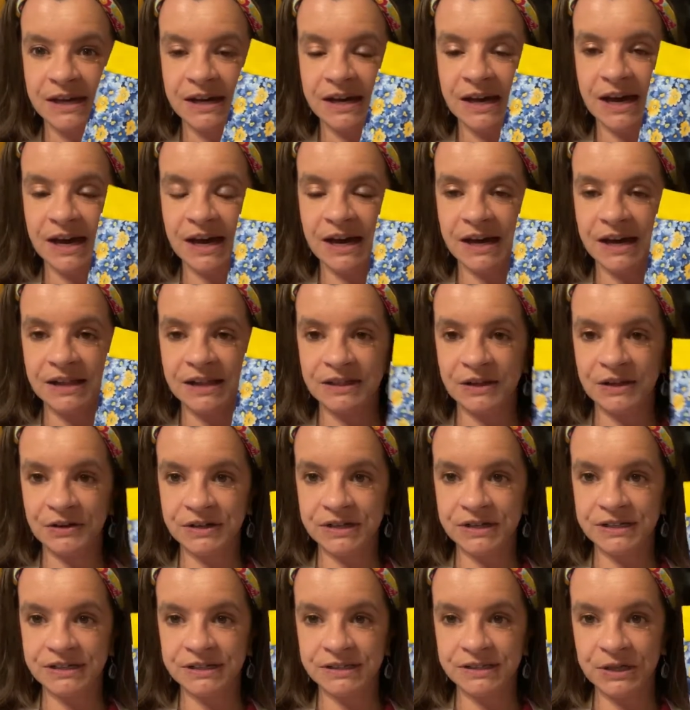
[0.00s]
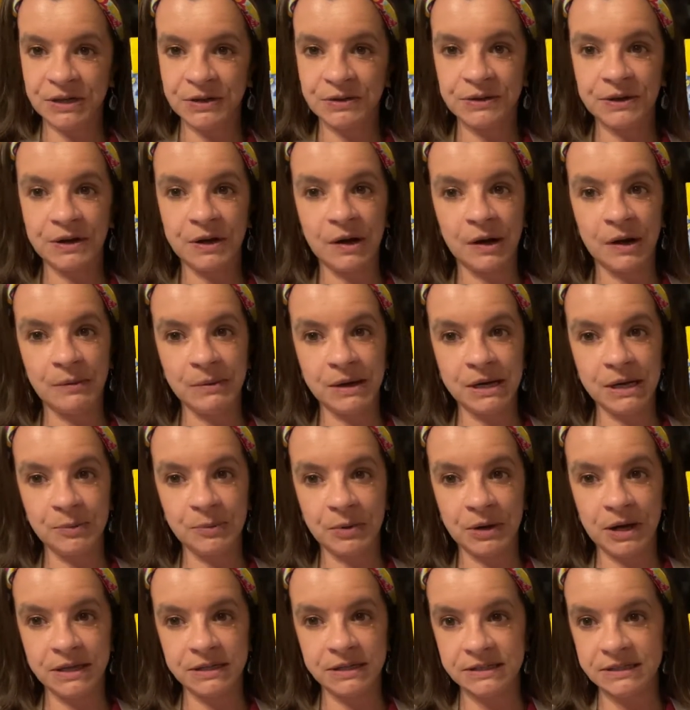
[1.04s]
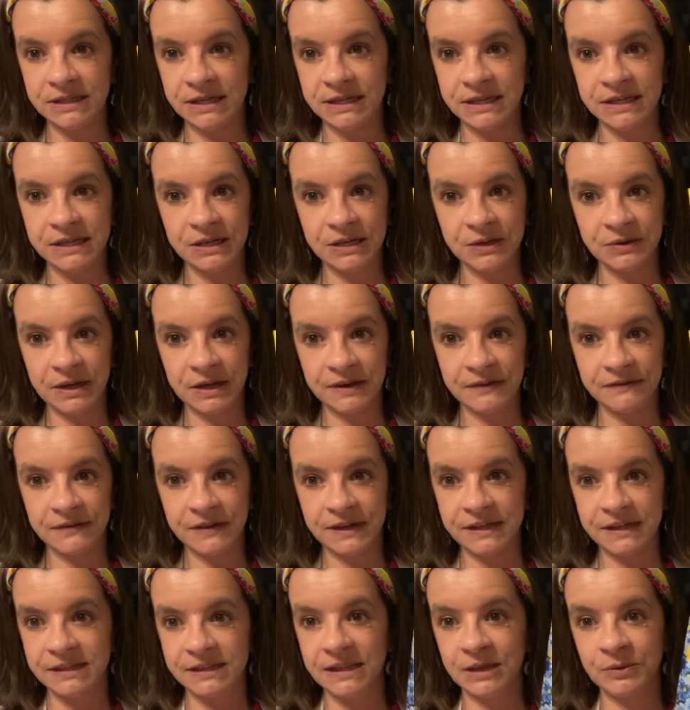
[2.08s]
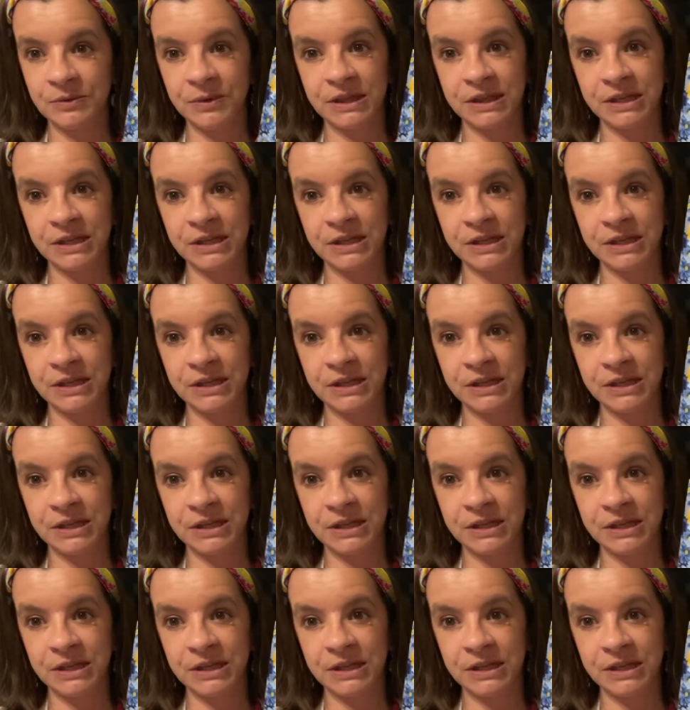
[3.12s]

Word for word: uh, learning to sew, there are many projects I didn't know how to fix and they went